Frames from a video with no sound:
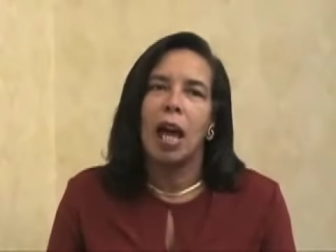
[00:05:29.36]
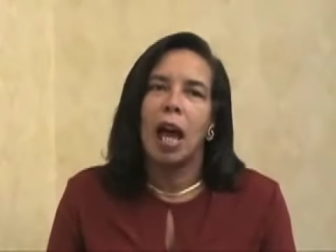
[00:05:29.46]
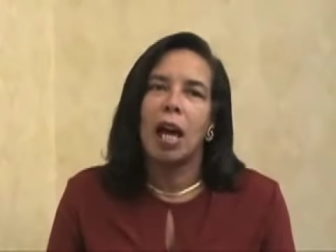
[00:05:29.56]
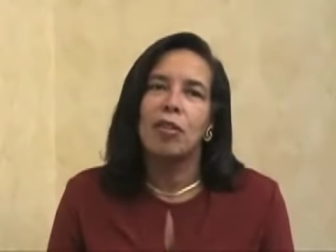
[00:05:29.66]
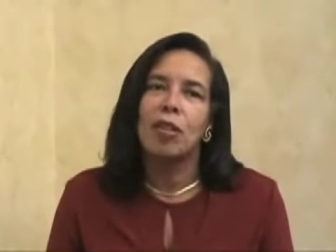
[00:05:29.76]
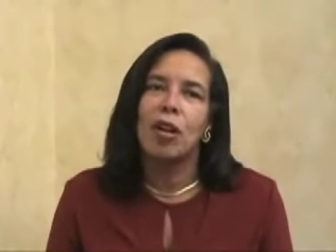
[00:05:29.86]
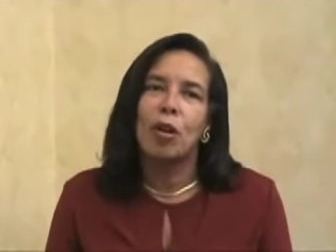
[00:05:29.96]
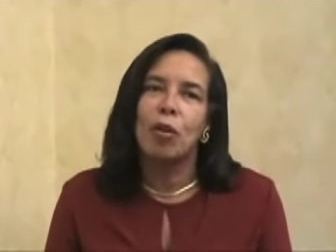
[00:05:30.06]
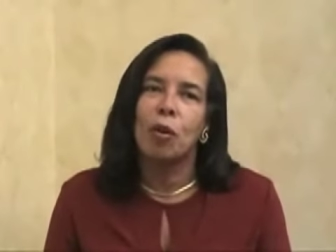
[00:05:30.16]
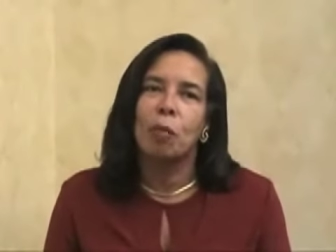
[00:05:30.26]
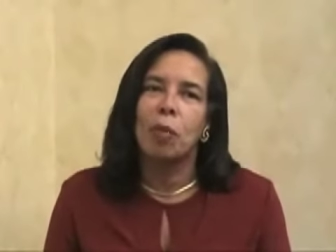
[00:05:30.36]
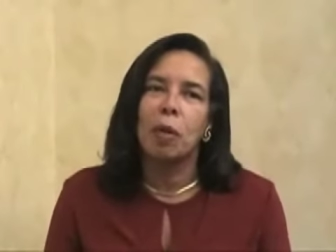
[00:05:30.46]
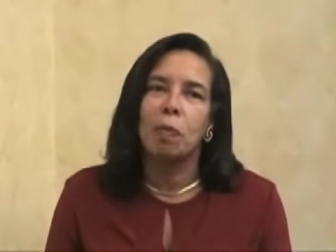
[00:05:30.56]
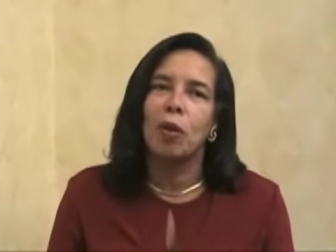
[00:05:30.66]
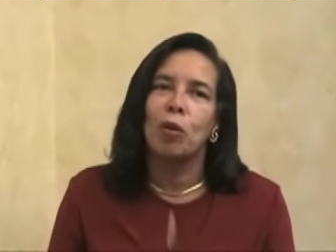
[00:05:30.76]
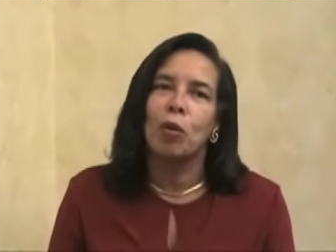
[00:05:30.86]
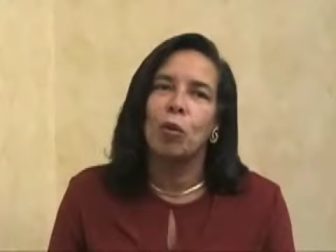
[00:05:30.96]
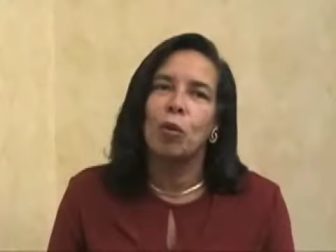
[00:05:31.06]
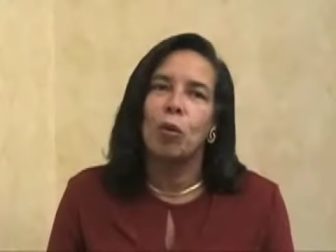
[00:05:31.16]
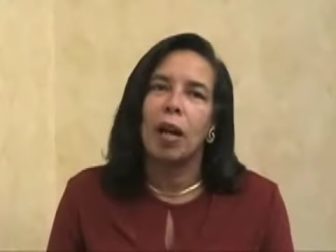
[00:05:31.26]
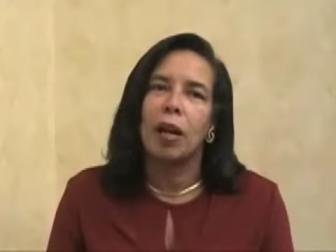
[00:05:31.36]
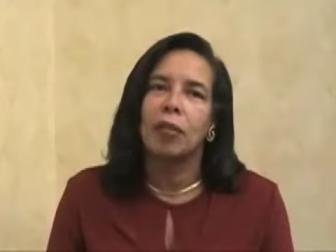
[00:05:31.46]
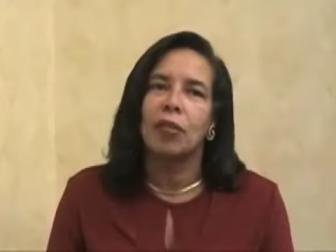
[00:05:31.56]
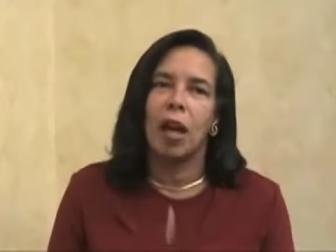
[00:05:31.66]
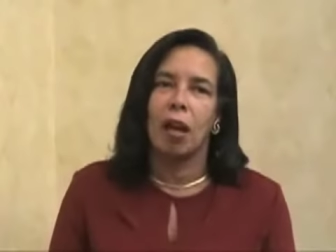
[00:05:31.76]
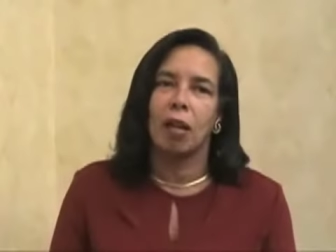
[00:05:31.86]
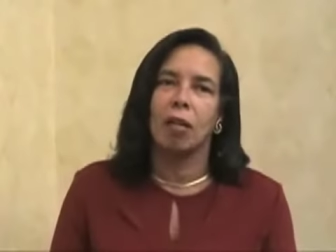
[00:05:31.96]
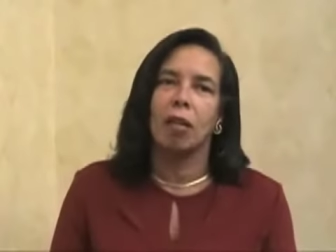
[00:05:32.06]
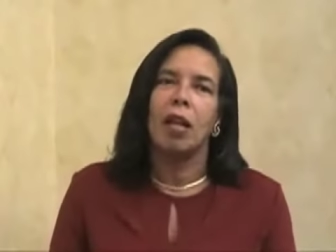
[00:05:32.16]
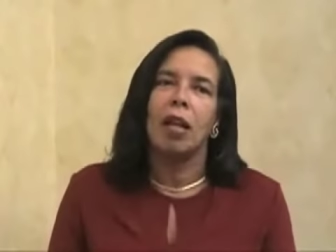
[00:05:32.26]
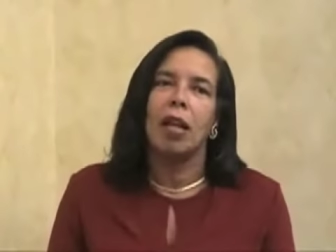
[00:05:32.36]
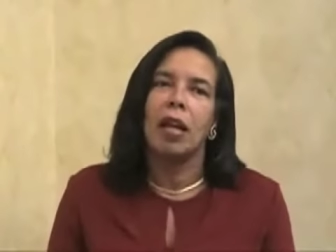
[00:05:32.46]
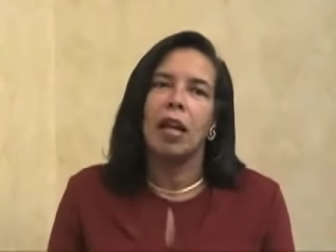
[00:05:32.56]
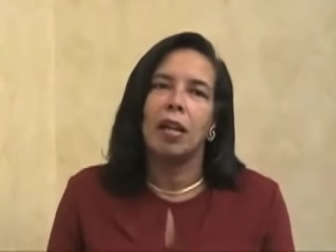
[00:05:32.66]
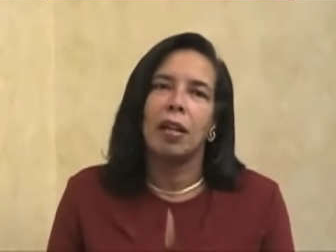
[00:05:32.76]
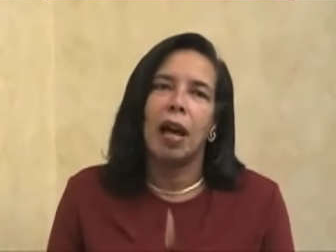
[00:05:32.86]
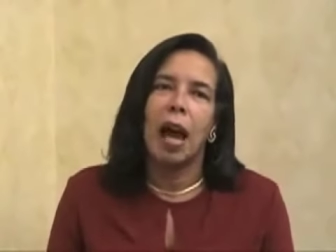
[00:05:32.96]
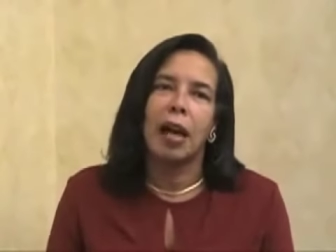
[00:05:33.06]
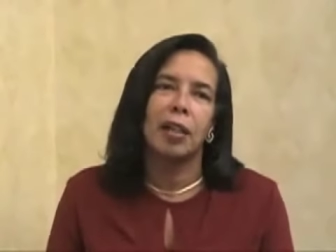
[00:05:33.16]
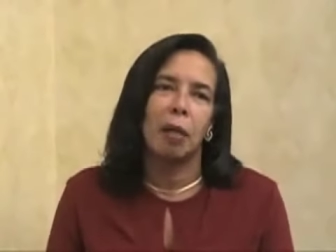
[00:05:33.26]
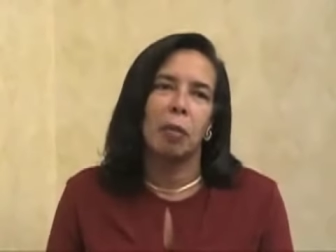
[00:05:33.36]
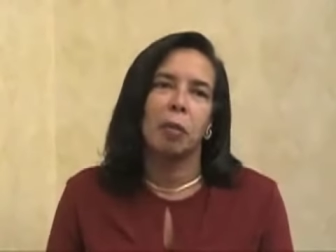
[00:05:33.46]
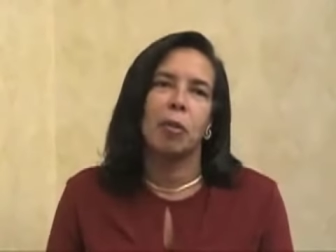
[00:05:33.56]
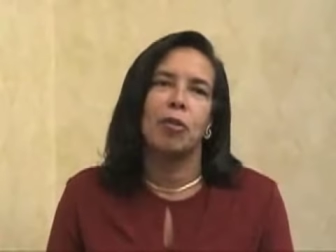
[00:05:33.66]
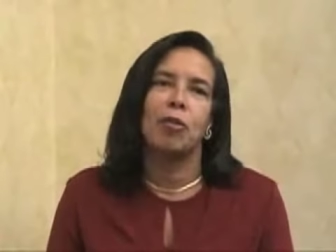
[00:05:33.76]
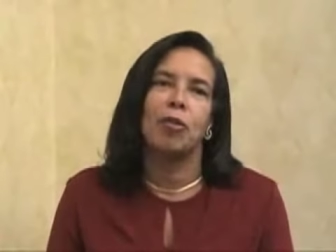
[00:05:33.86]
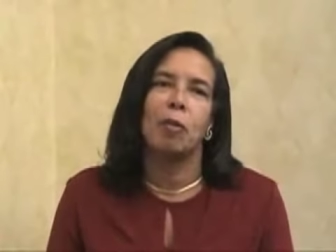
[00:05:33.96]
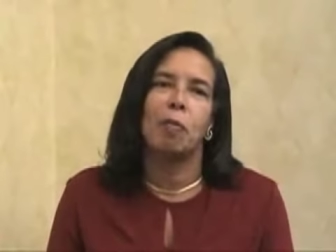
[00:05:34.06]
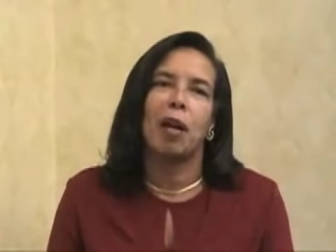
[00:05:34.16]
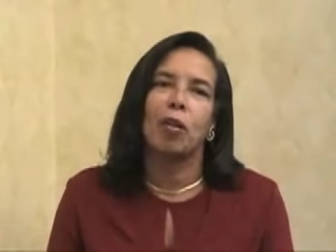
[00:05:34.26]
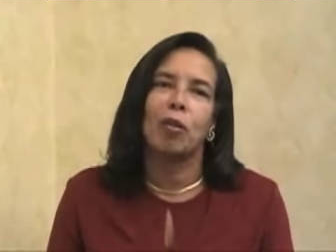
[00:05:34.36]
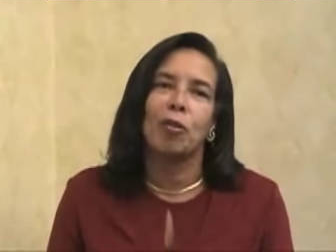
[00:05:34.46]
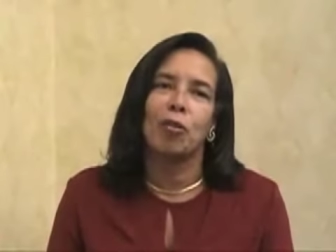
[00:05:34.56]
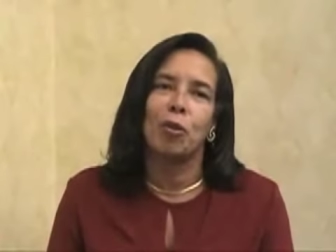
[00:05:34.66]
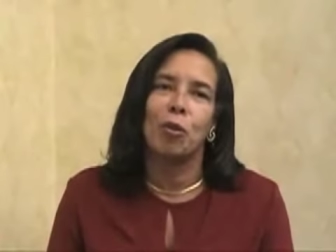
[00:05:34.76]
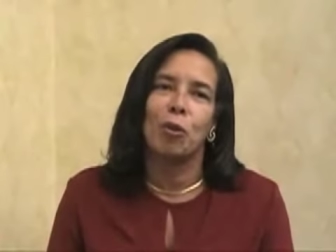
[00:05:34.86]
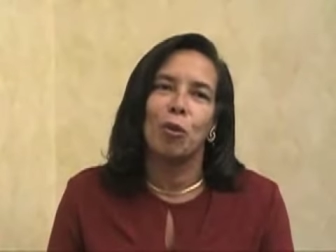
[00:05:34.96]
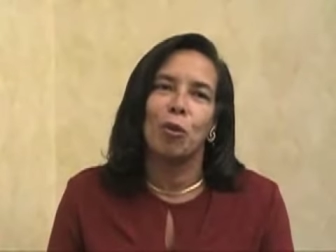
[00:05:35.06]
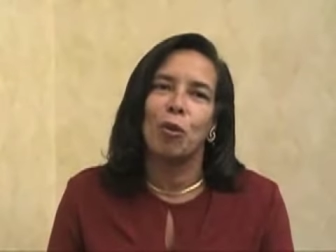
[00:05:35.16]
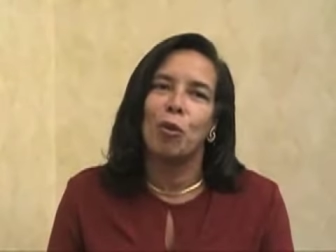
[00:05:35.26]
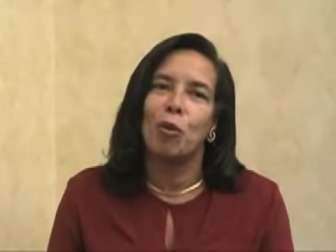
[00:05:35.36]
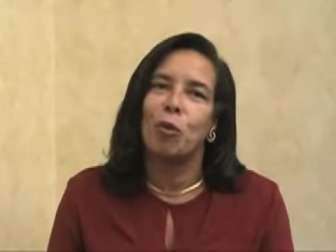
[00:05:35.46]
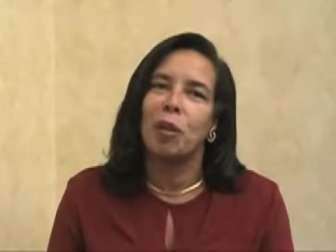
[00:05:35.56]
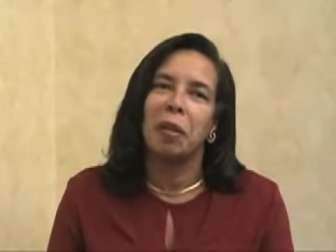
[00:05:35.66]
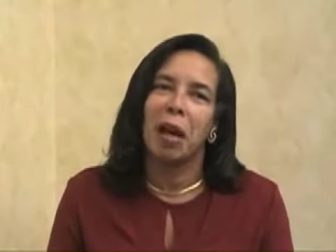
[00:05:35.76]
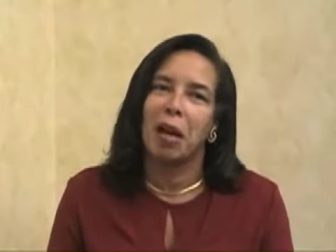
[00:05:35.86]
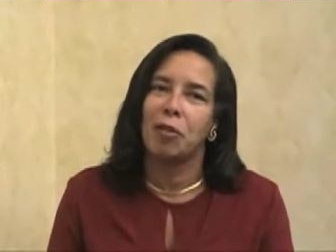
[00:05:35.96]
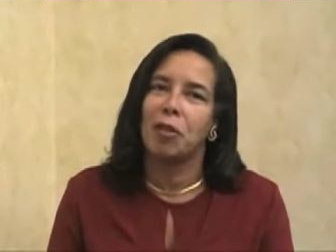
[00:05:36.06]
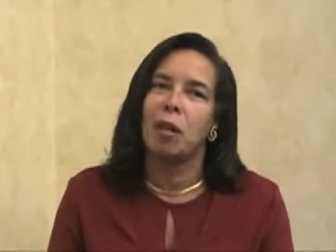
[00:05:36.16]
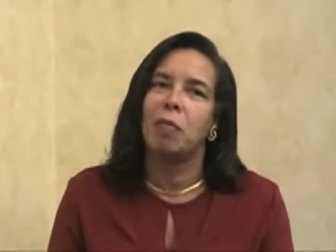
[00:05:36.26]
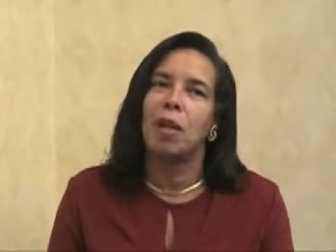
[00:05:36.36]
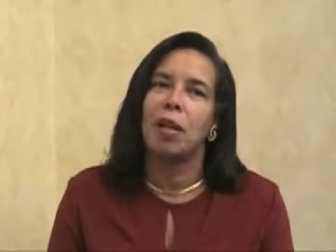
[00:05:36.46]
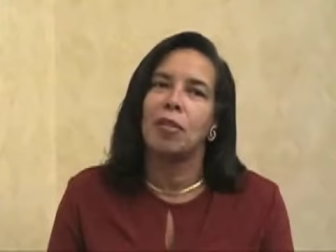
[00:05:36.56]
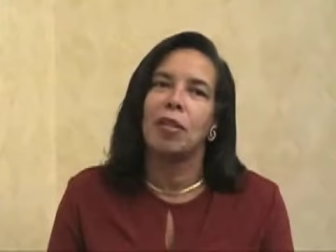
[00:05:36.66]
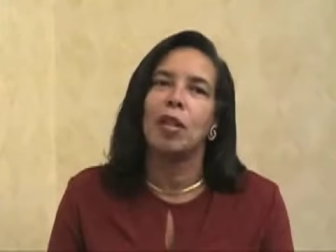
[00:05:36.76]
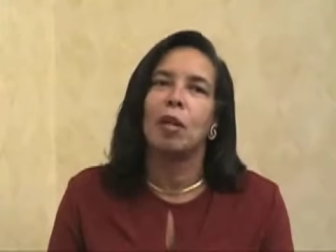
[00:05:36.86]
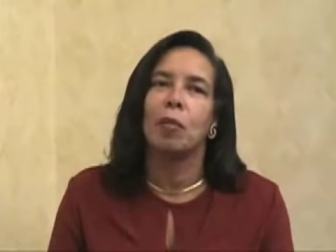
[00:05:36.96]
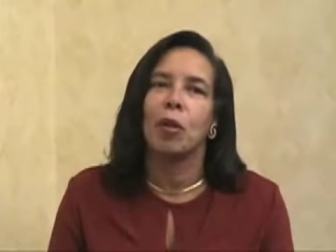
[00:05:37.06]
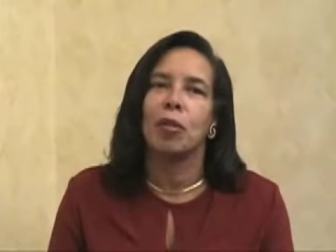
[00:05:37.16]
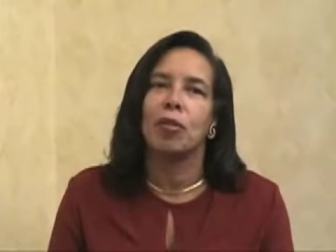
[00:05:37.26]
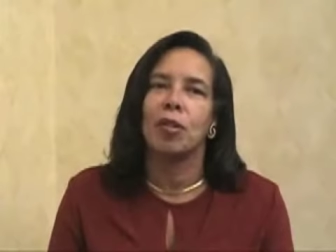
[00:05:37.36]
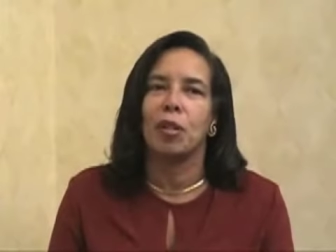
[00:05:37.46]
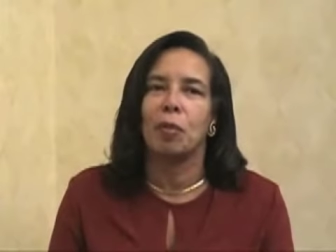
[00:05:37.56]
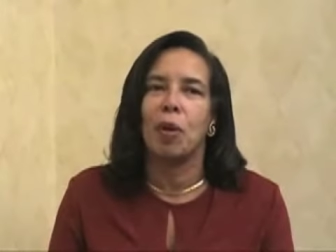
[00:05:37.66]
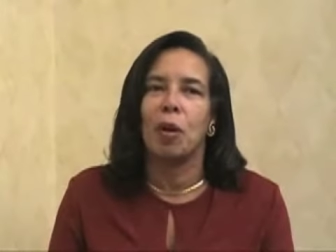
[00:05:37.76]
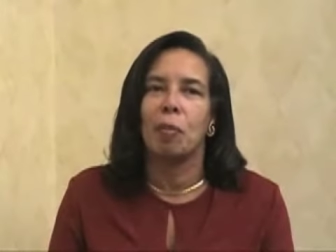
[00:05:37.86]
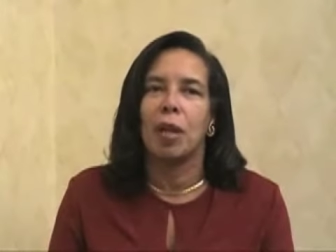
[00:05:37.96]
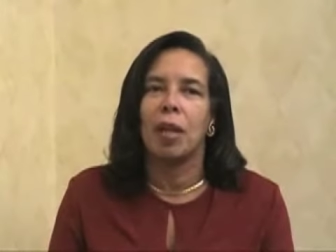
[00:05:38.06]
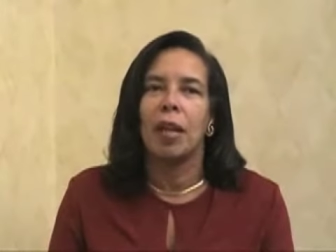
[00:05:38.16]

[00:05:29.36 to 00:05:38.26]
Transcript: And so there are people who excel in academic pursuits in medical school who wouldn't last 10 minutes in the emergency department.